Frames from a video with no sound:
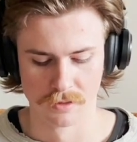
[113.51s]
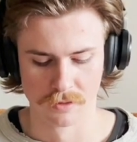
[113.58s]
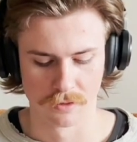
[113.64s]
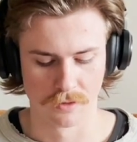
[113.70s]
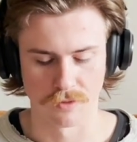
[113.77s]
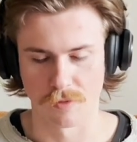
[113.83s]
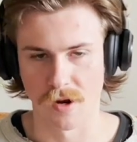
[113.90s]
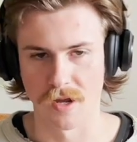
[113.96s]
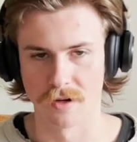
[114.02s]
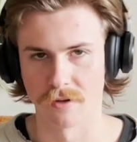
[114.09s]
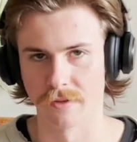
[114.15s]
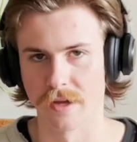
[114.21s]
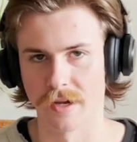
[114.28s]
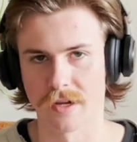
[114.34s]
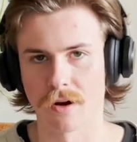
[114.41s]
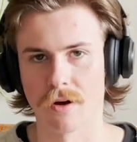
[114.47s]
Grailed,
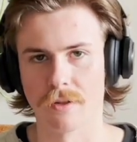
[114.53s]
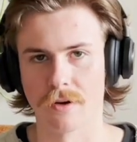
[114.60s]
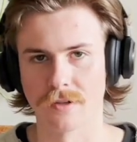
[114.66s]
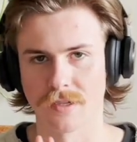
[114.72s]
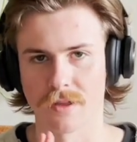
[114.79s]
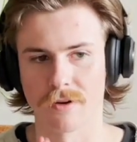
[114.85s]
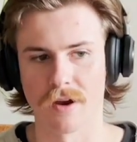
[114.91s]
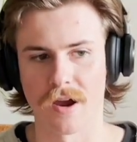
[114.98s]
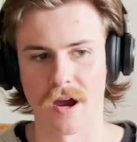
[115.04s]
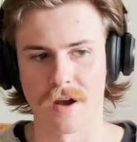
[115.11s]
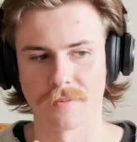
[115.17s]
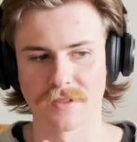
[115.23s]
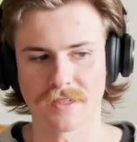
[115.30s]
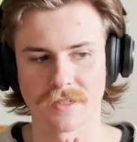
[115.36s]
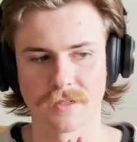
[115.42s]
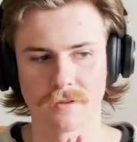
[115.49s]
like all those other
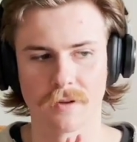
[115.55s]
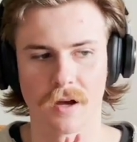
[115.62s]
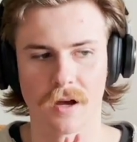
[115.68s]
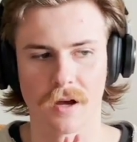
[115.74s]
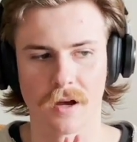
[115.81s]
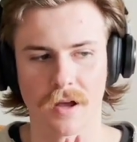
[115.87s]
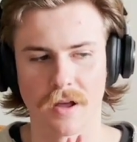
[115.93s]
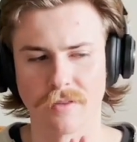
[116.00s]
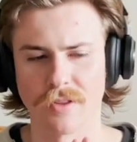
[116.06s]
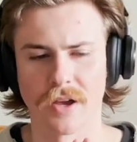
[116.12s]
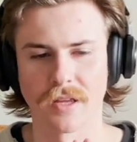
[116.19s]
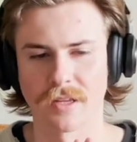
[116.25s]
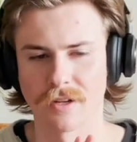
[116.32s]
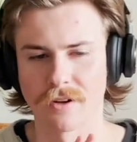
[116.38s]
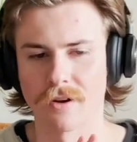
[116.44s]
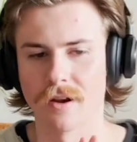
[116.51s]
apps, and
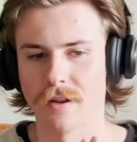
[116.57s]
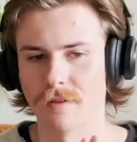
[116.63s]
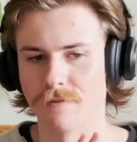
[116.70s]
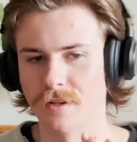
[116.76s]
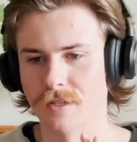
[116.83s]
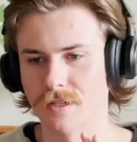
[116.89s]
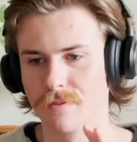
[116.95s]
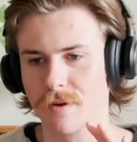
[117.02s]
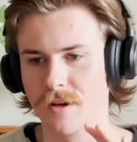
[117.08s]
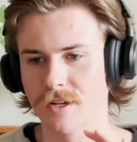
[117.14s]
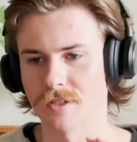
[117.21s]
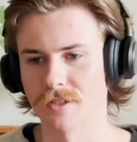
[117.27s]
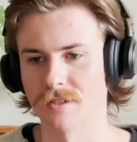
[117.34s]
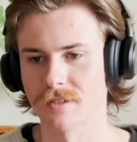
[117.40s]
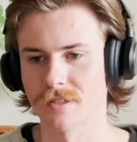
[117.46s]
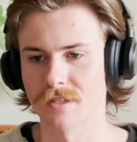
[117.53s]
like curated vintage
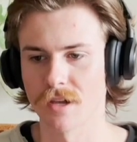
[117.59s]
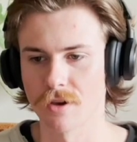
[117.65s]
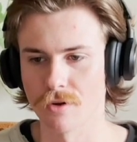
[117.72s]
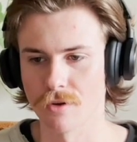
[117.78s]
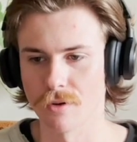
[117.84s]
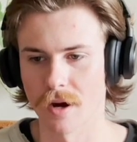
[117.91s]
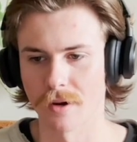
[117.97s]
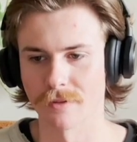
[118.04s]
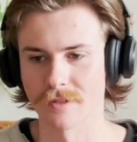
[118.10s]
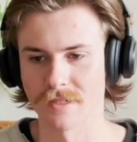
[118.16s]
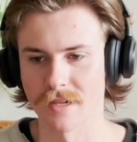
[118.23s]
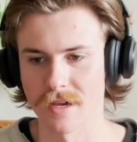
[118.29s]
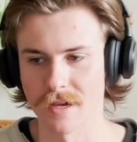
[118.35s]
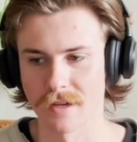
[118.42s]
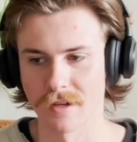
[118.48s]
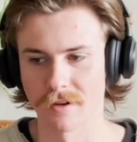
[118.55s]
pages too. I would
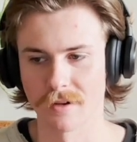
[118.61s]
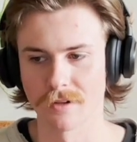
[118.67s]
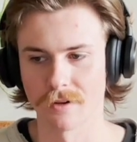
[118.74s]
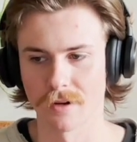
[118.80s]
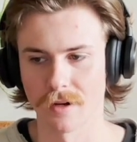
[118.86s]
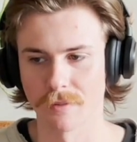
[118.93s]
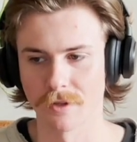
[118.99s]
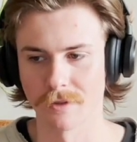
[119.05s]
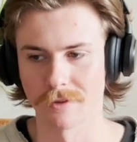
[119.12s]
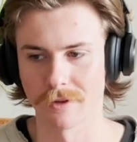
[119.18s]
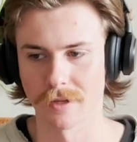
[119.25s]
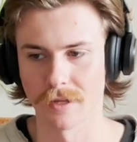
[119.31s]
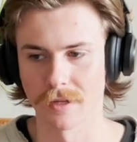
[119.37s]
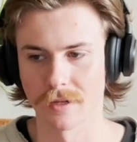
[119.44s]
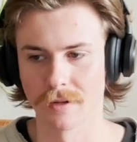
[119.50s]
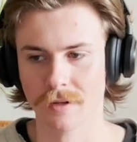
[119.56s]
say you're gonna be
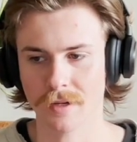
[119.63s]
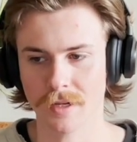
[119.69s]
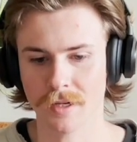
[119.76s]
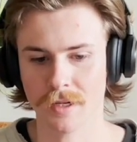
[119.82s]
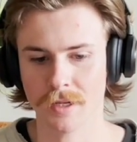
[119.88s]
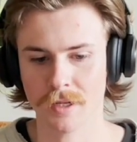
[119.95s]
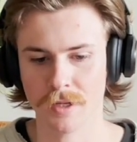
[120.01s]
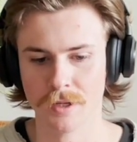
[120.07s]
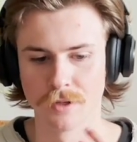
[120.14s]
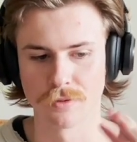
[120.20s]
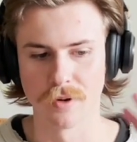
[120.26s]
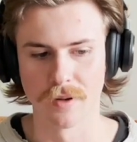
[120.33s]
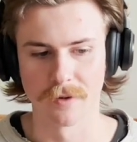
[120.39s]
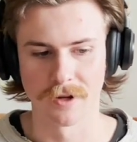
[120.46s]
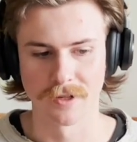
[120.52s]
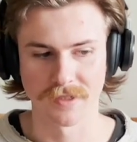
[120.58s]
looking
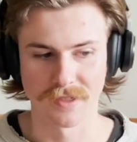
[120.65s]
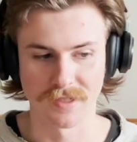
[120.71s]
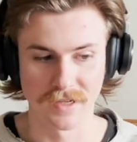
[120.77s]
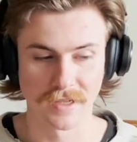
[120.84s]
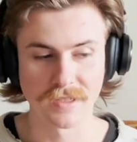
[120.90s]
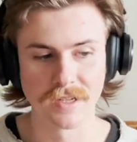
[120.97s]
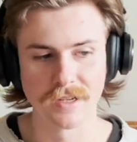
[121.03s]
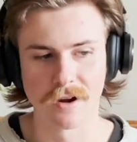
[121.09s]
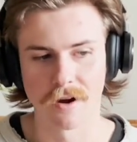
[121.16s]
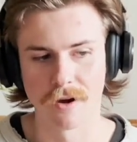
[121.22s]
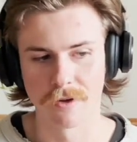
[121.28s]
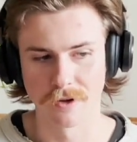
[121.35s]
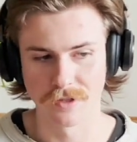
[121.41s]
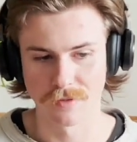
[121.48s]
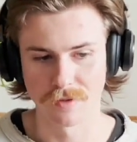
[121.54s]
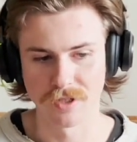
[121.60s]
between about
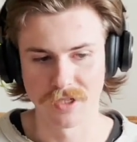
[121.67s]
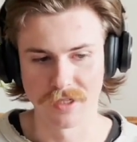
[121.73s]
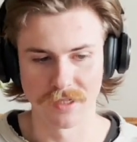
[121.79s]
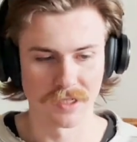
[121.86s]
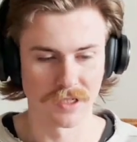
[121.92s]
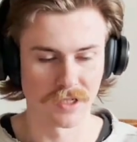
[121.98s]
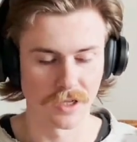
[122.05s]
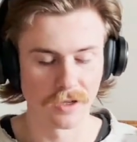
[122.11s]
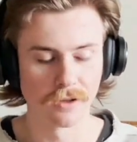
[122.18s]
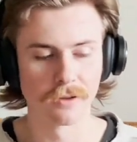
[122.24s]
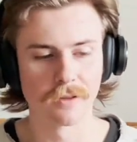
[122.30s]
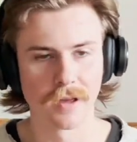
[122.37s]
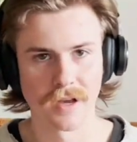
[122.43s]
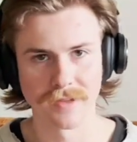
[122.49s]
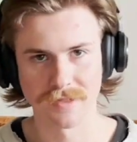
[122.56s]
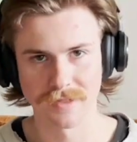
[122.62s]
$60, which is still
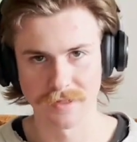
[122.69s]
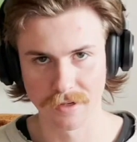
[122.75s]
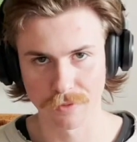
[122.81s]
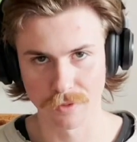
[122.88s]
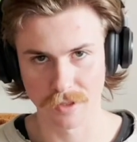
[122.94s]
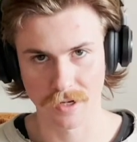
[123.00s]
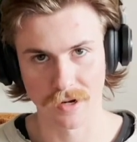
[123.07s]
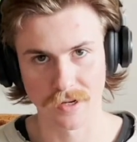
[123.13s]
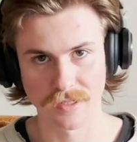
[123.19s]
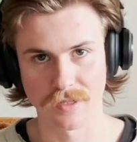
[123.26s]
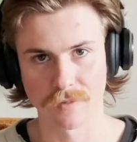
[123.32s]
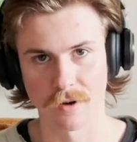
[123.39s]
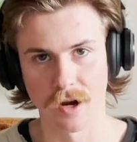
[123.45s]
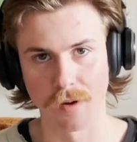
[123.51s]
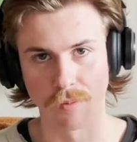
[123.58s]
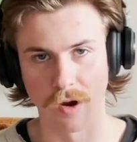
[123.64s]
less would cost to
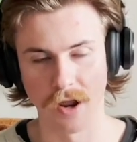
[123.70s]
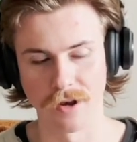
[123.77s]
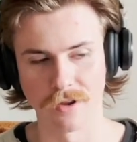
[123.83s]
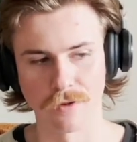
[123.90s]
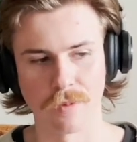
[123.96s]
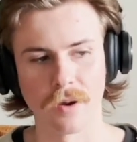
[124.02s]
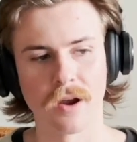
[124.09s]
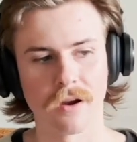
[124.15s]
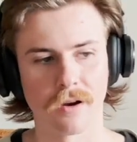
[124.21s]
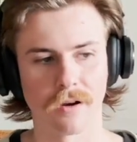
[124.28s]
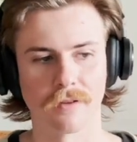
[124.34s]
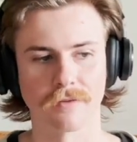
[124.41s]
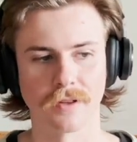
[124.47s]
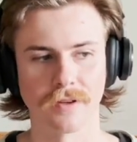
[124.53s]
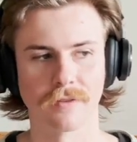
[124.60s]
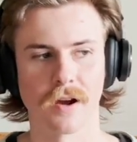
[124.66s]
buy a brand new pair
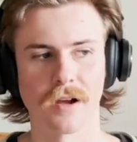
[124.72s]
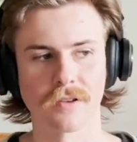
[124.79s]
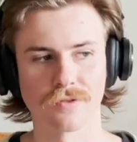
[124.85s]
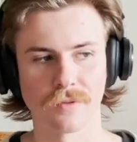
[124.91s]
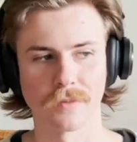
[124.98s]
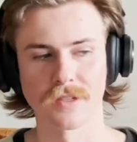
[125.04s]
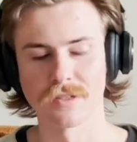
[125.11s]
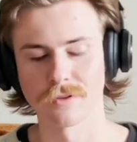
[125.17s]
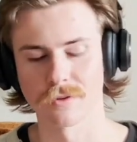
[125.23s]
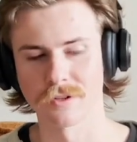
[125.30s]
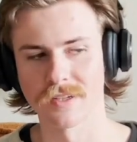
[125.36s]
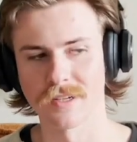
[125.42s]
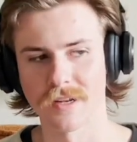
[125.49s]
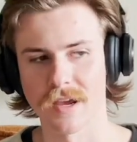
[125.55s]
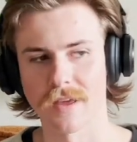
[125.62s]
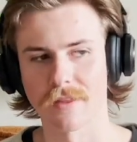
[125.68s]
of Levi's from the store
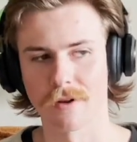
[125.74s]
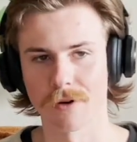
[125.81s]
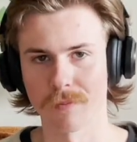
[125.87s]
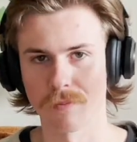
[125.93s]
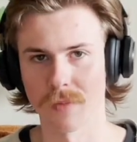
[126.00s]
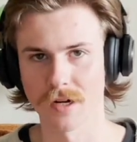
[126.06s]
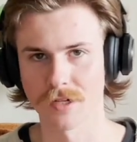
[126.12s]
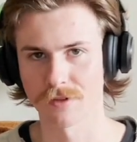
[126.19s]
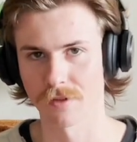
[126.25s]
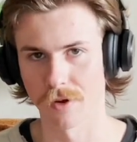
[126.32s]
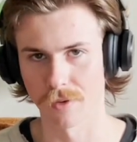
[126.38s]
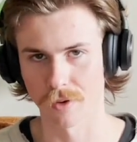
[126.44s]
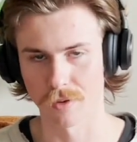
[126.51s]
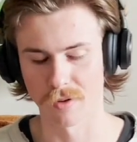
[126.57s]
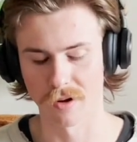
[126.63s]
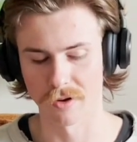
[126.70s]
today that are much
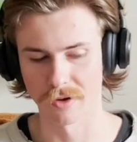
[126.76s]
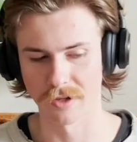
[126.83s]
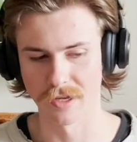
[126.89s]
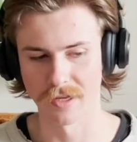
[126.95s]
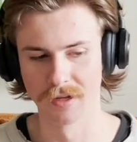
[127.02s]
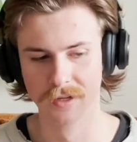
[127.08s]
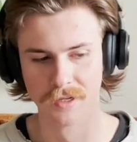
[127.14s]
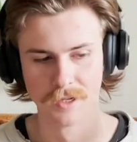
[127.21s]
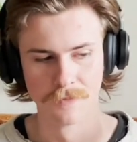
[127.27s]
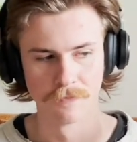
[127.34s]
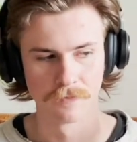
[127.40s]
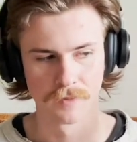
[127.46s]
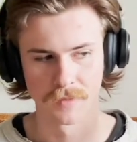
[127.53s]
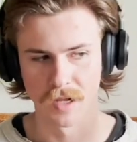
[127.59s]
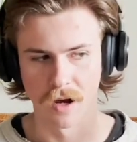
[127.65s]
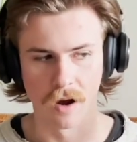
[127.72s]
lower quality.
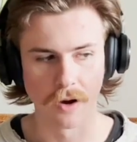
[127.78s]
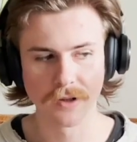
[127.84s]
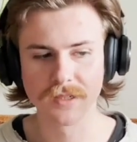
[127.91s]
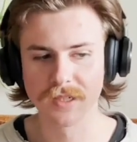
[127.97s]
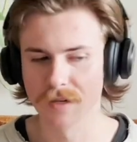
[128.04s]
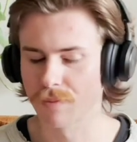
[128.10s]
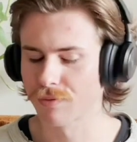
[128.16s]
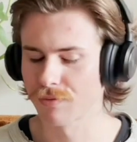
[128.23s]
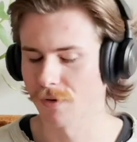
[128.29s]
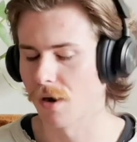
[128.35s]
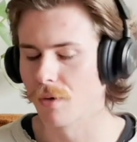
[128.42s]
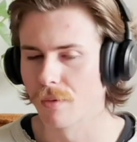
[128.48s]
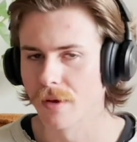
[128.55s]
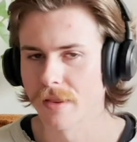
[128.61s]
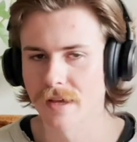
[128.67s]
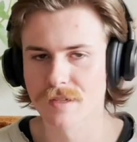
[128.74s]
Honestly,
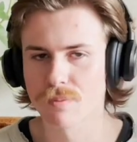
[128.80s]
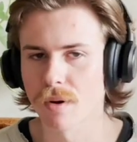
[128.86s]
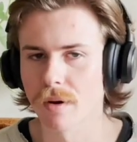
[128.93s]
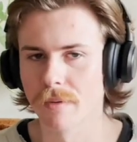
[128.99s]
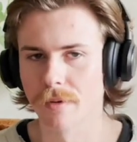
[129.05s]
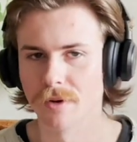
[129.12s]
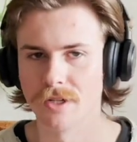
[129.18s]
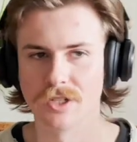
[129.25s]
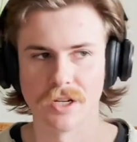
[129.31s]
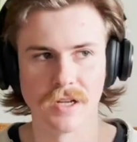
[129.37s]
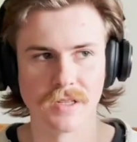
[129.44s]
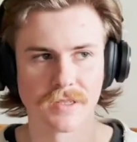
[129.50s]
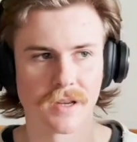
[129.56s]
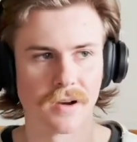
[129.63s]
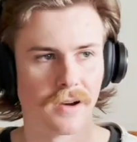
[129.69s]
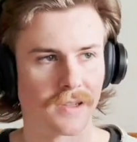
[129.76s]
that's probably what
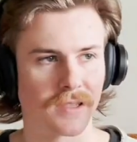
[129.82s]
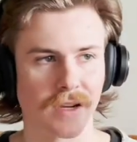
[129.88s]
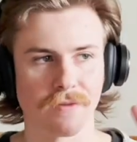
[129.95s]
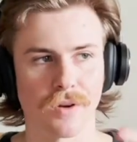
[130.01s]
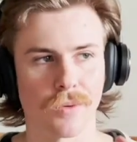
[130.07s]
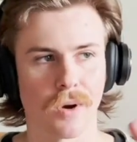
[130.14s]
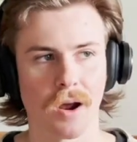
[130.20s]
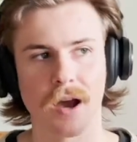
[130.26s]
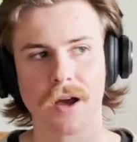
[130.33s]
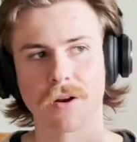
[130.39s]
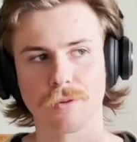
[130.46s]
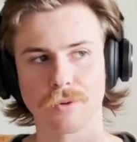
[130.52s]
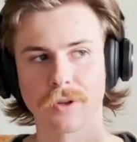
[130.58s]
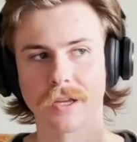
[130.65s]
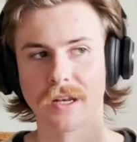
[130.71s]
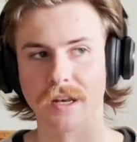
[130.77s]
jeans cost everywhere. I don't
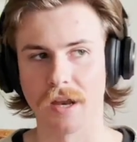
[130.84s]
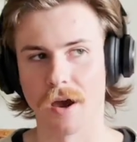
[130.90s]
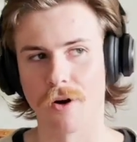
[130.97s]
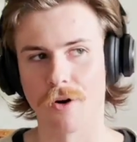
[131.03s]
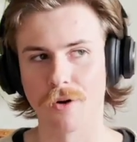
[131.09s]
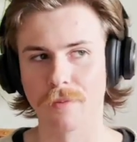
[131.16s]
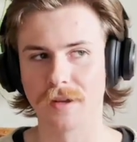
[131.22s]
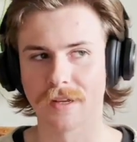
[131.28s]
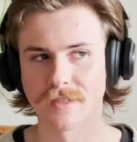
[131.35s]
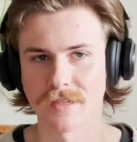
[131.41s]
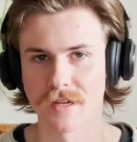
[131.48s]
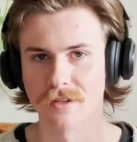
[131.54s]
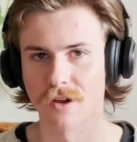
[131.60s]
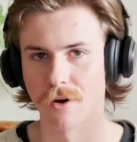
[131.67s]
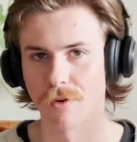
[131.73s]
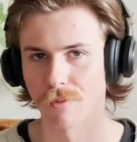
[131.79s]
really know because I
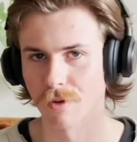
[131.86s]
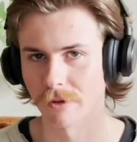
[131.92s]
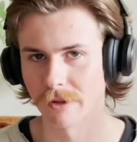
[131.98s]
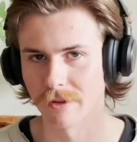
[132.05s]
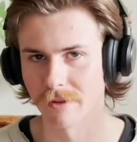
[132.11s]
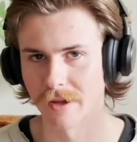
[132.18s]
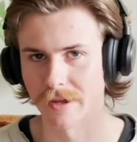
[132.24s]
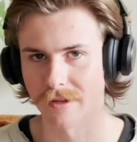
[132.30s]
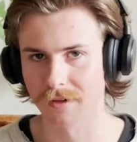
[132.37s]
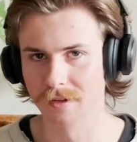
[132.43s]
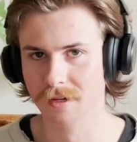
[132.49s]
don't really like